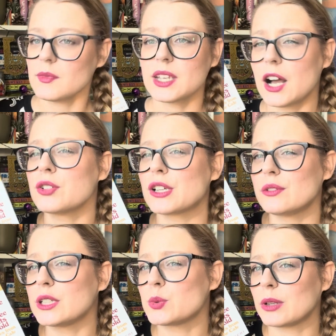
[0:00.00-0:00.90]
Also on
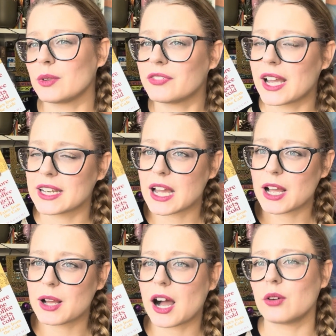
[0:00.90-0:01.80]
this one, we find
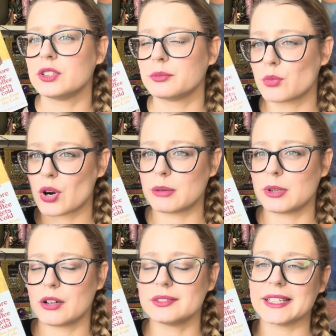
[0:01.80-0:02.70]
out more
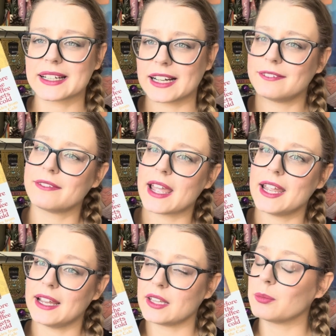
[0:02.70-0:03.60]
about the
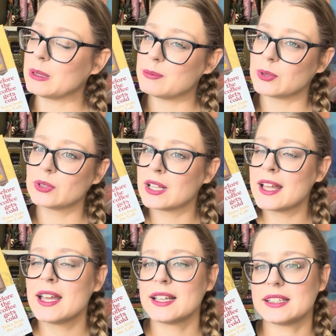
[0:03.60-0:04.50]
cafe and the people
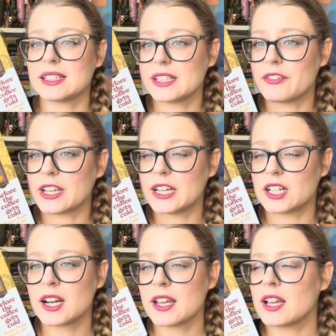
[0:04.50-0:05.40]
that live
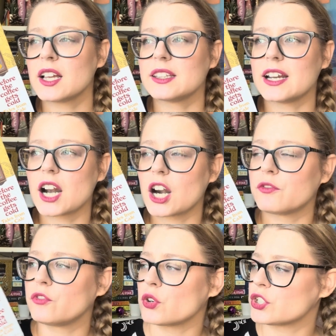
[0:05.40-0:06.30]
here. There are
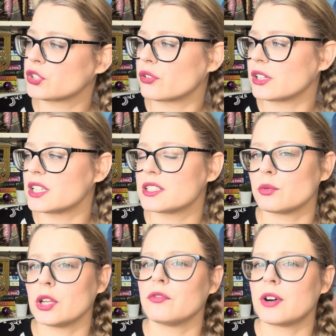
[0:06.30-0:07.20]
4 stories
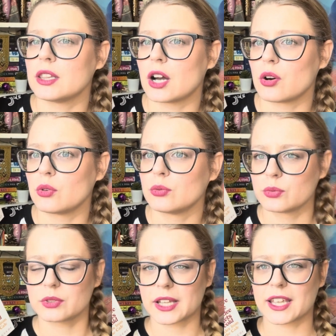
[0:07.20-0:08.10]
we follow,
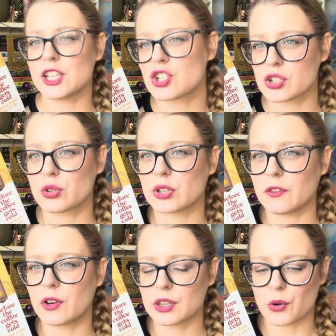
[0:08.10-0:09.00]
like each story
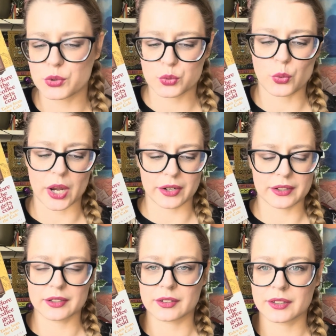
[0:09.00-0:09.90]
follows
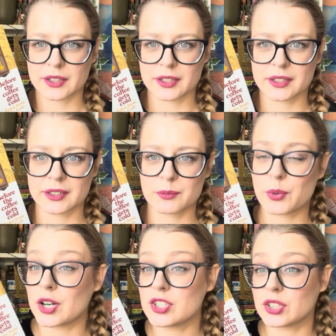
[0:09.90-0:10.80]
one
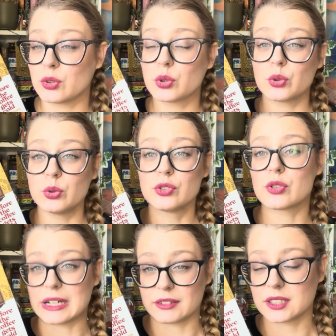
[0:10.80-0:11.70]
person who
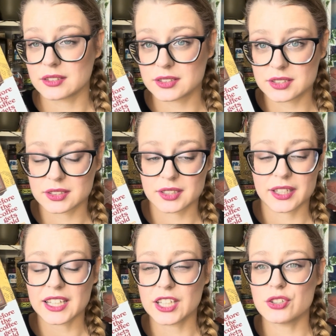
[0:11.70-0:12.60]
travels
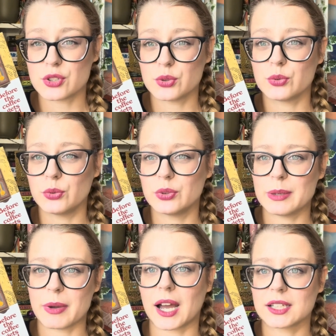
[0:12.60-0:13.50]
into the
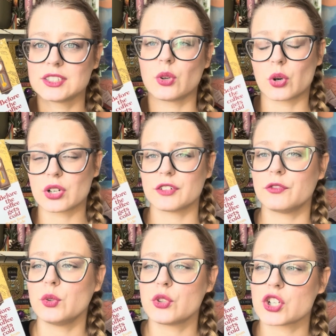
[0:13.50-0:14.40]
past or the
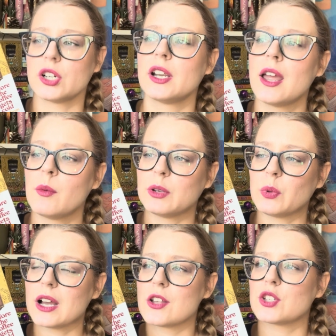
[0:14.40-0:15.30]
future, but
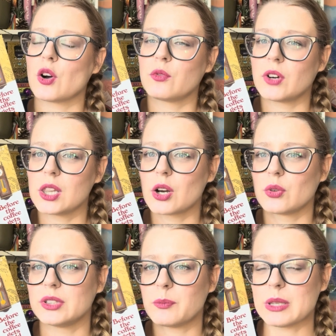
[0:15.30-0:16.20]
we also
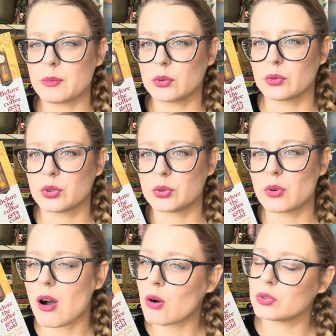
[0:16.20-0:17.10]
follow the people who
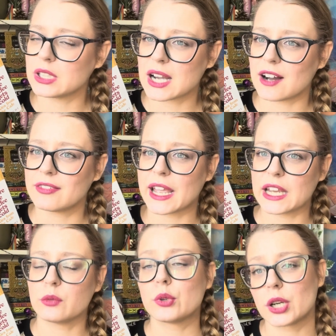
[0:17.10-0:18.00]
own the cafe
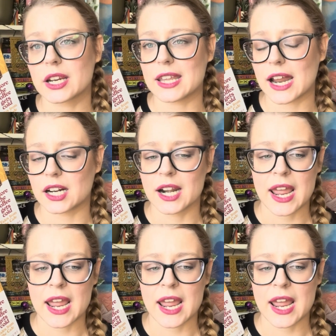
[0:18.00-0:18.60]
and work there,